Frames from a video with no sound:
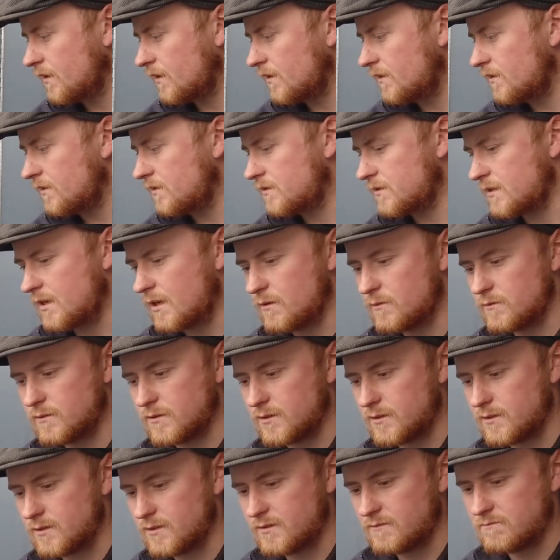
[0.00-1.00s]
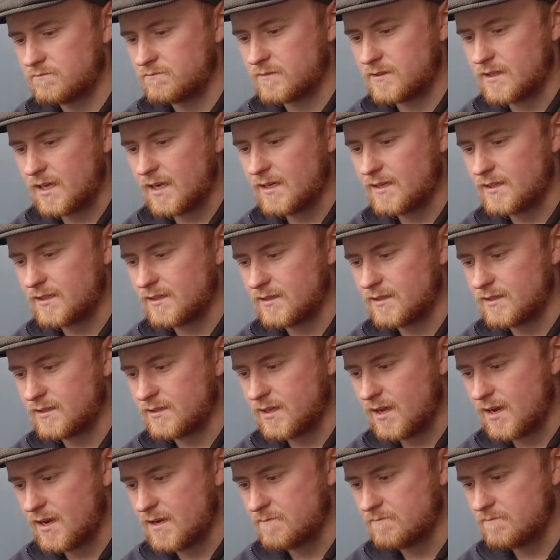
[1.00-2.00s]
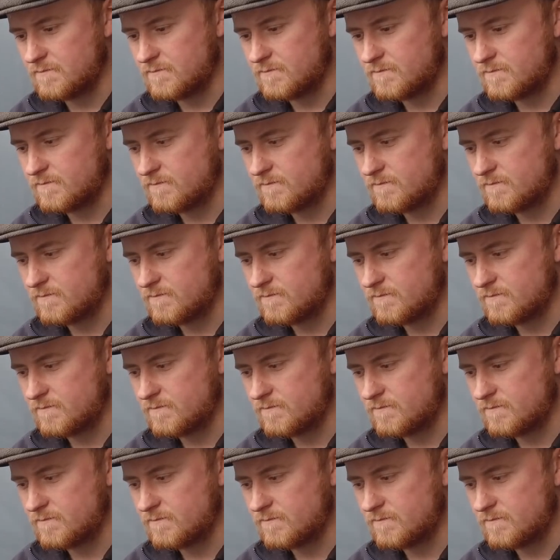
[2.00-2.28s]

It sounds exactly the same.